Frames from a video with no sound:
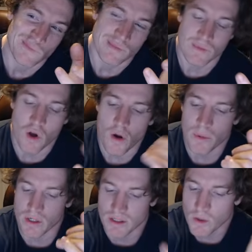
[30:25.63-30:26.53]
hop on
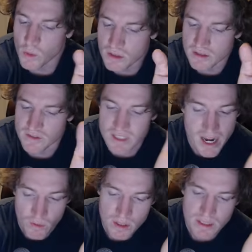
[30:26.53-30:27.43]
a course of
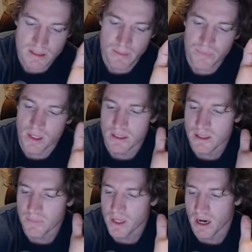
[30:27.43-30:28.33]
steroids,
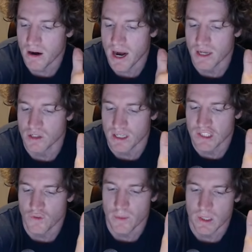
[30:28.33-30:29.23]
something around
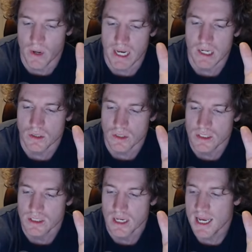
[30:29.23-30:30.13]
transforming the way he
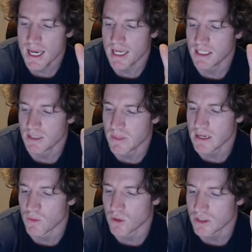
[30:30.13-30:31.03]
looks into being a
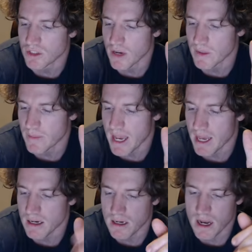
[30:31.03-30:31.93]
more determined man.
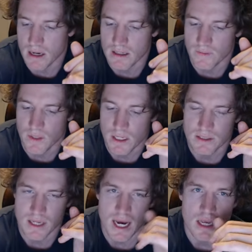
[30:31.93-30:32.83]
Now, the
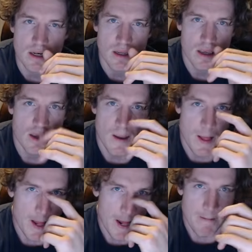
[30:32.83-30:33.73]
second
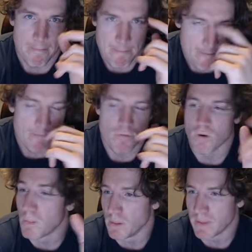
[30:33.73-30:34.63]

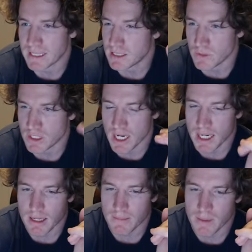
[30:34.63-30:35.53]
problem I see with
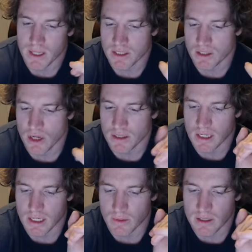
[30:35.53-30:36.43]
JD, and this has turned a
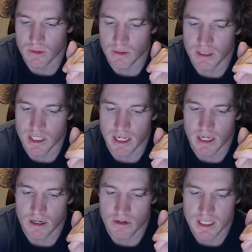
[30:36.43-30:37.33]
little bit into a JD
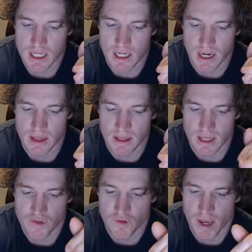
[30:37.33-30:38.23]
critique, and I think
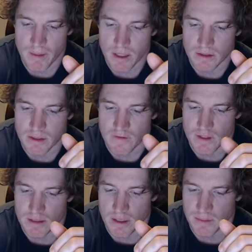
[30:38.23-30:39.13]
that's fair because if
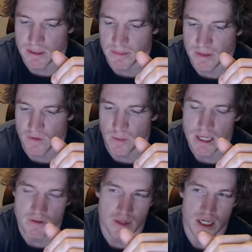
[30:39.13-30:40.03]
he's the presumptive nominee
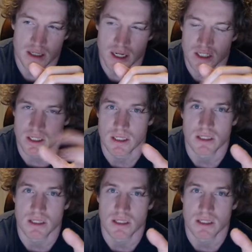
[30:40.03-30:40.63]
for the next election, he needs